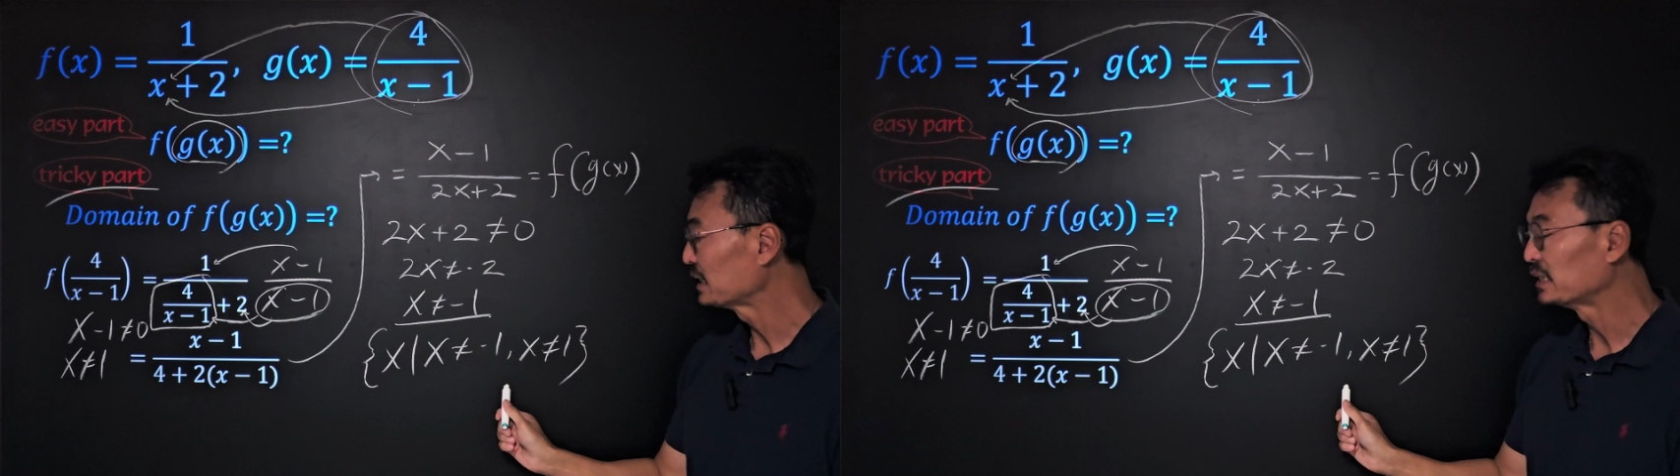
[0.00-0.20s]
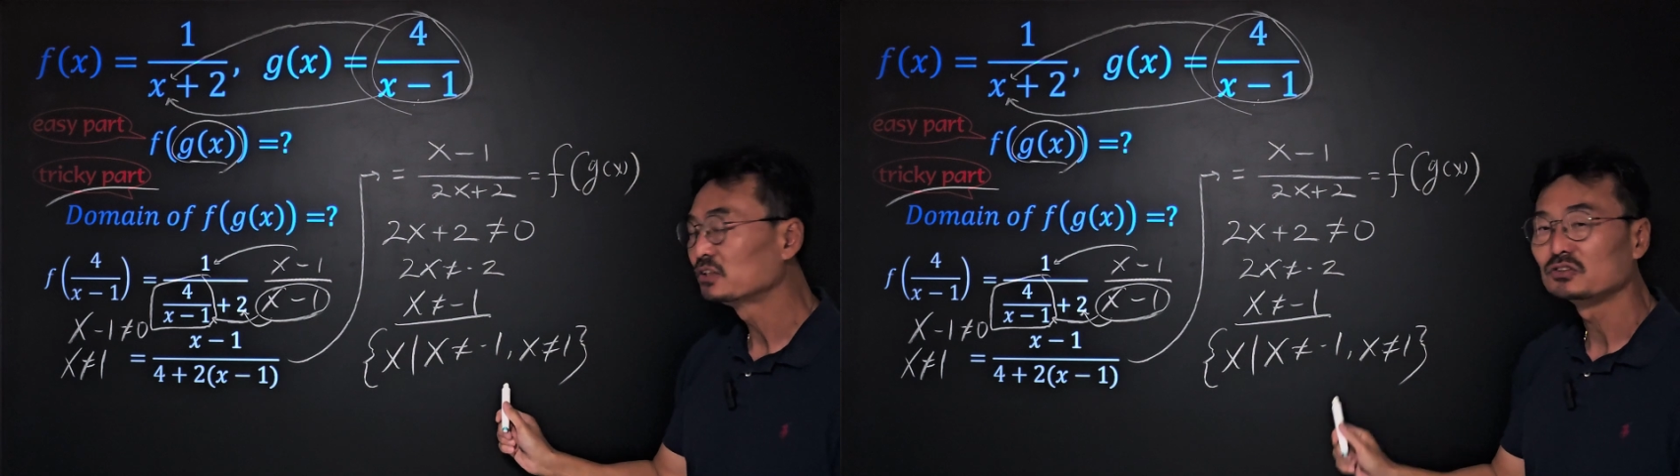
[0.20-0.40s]

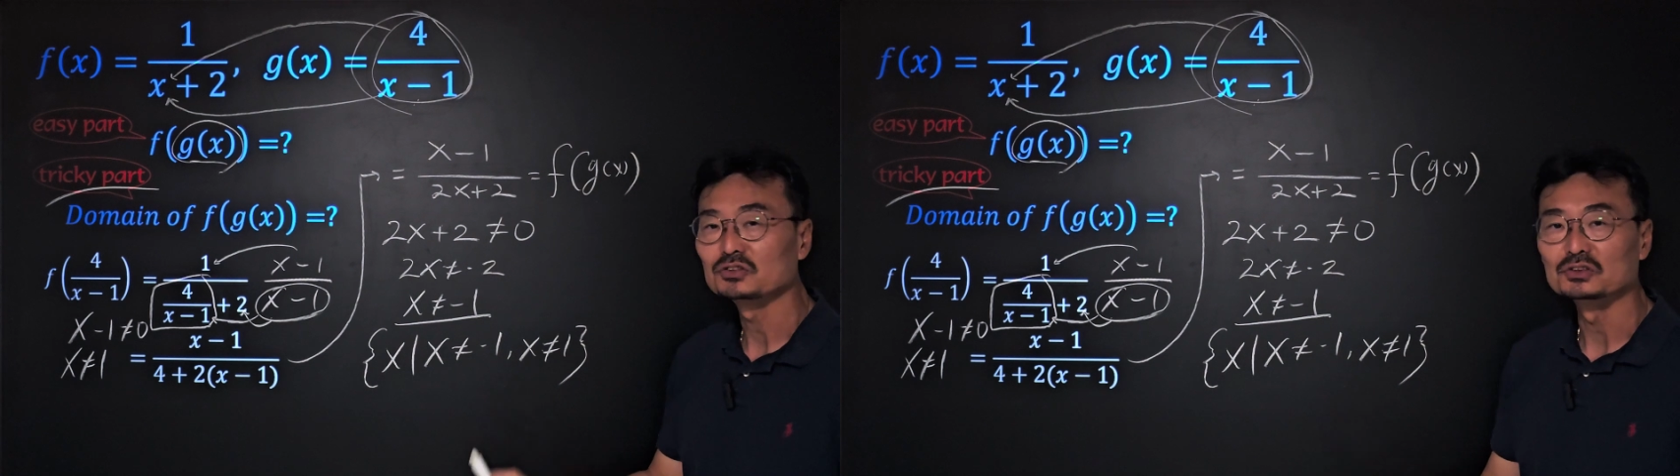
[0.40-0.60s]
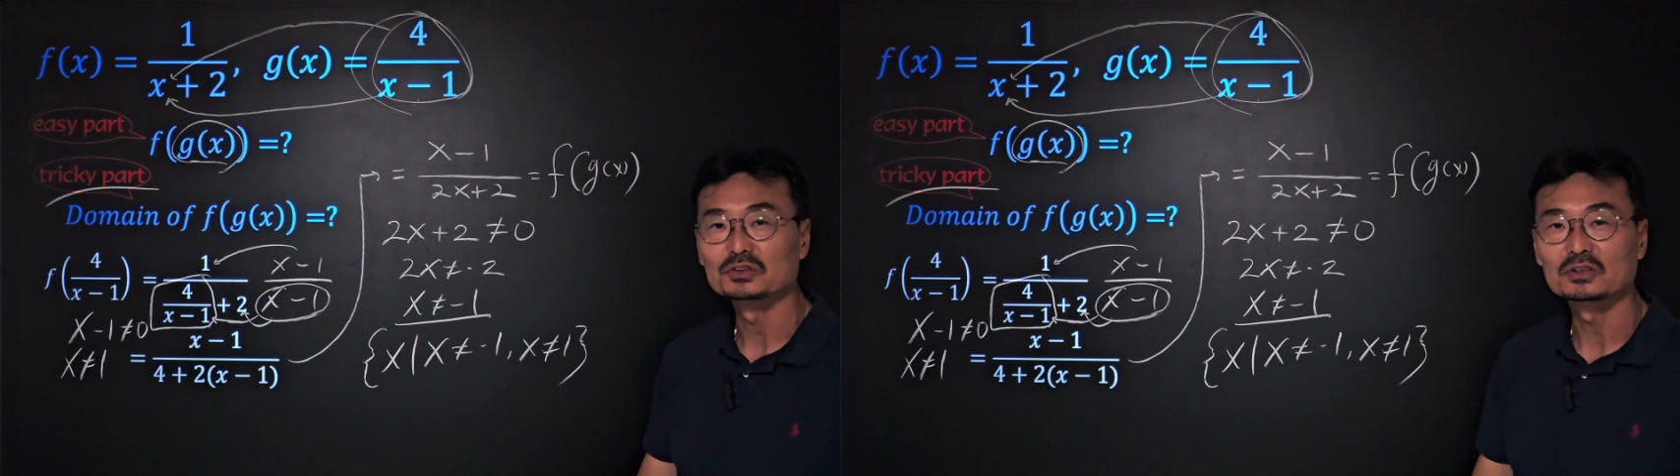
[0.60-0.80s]

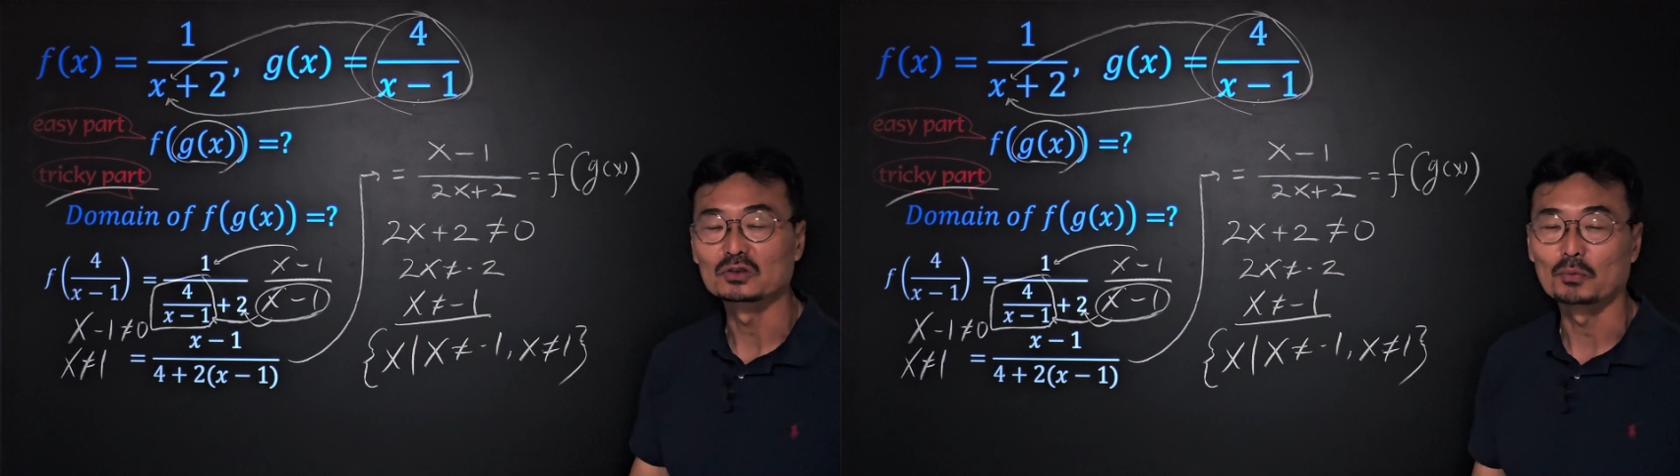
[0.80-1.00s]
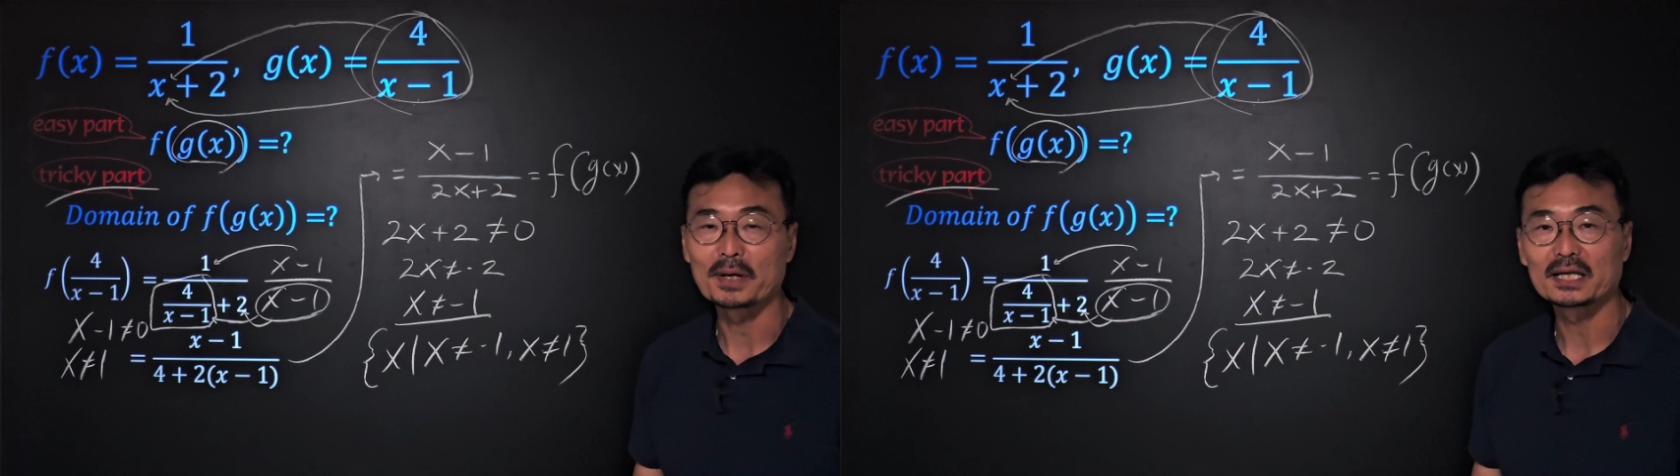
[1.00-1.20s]
into the
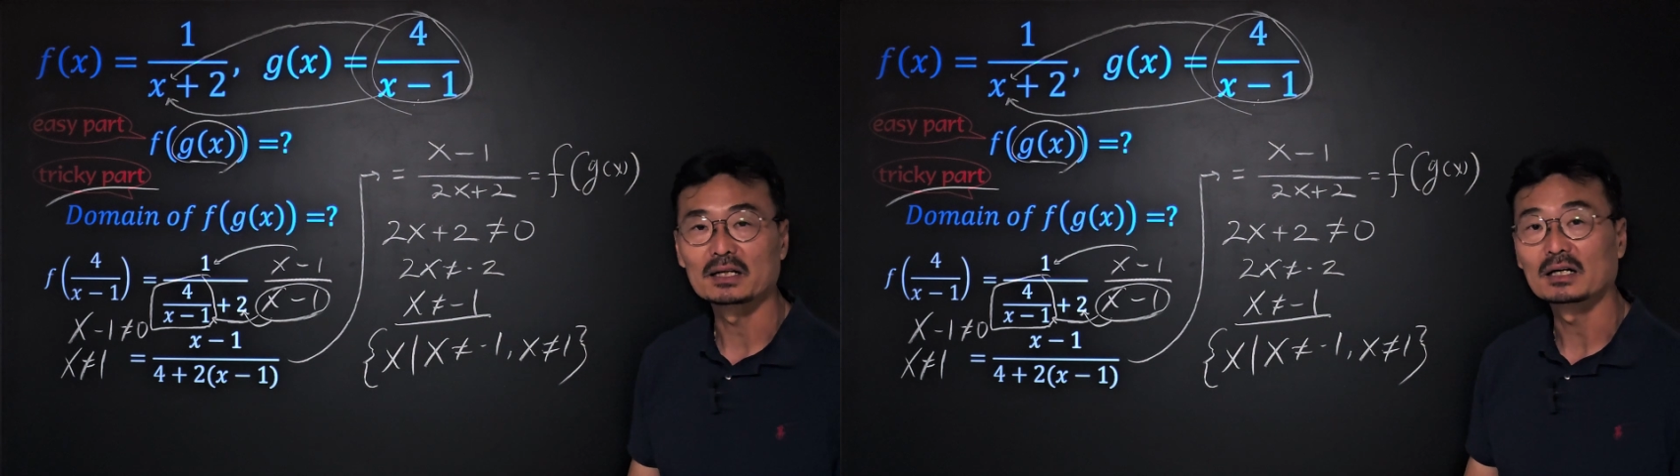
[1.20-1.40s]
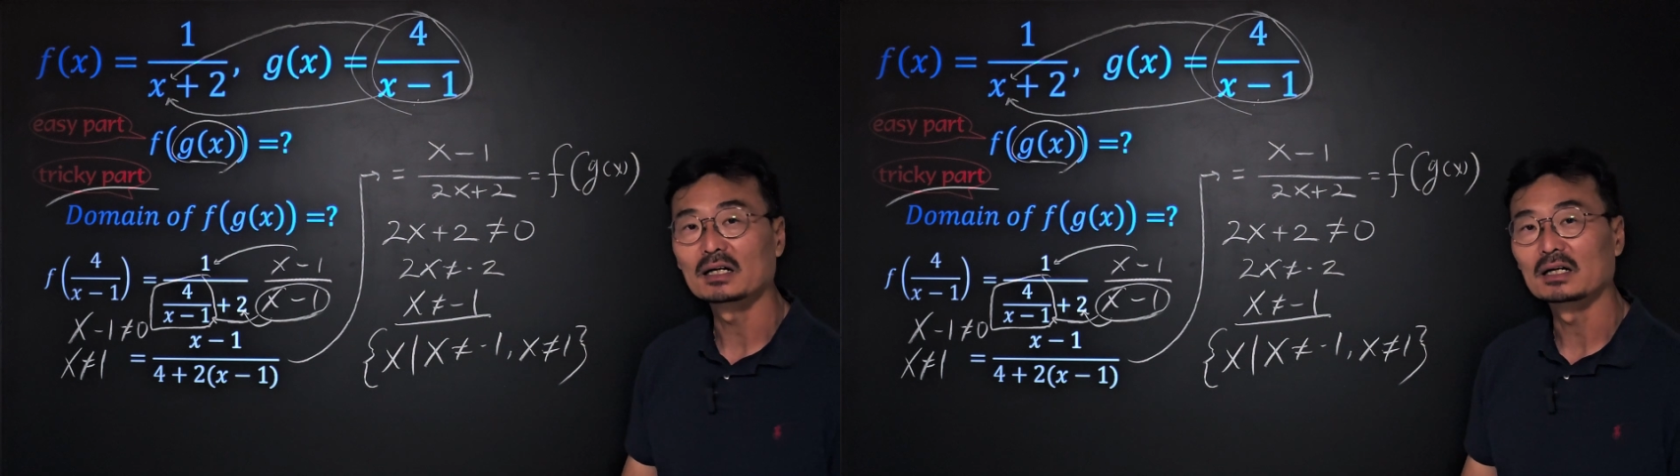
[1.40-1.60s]
domain
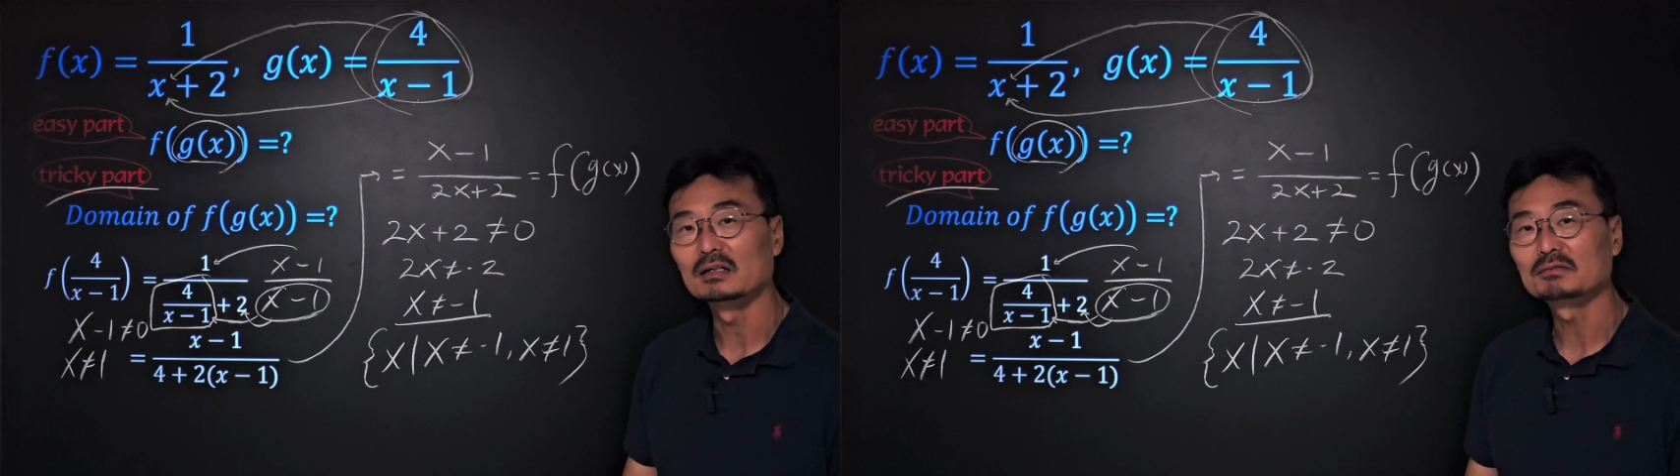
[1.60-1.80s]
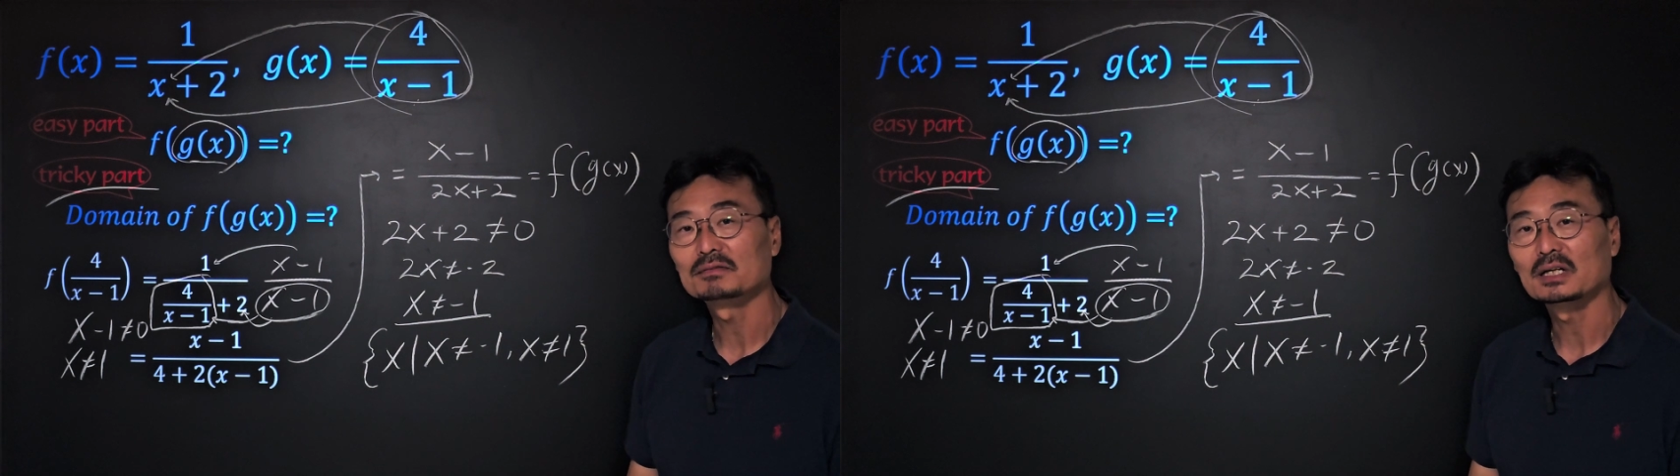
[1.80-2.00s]

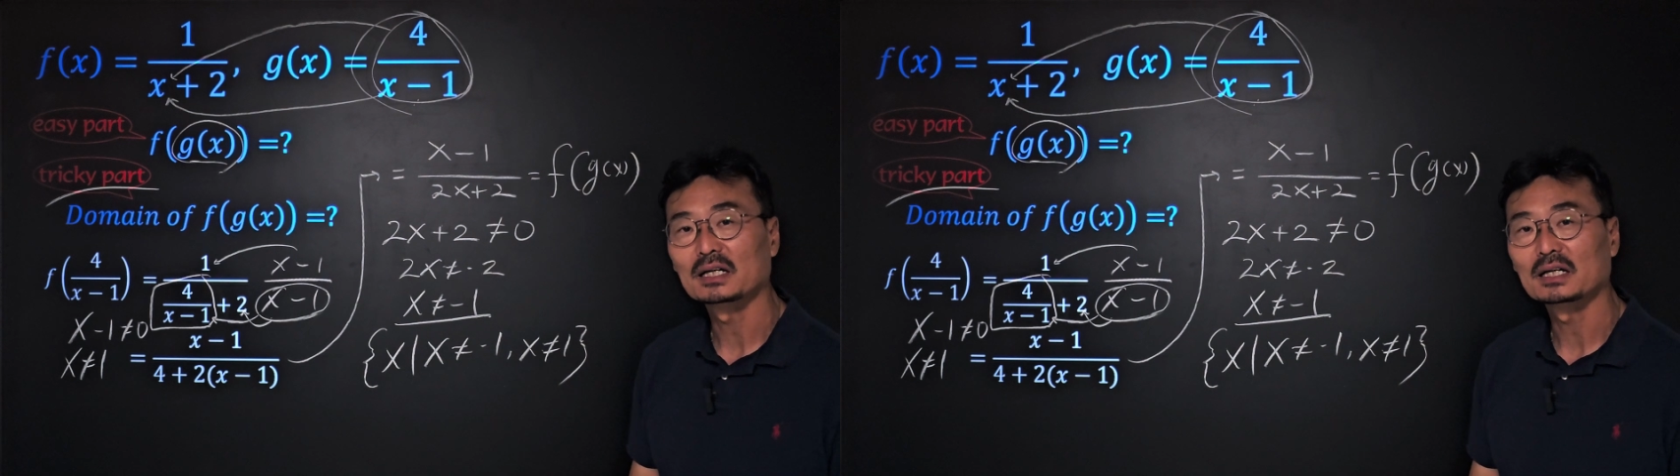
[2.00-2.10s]
of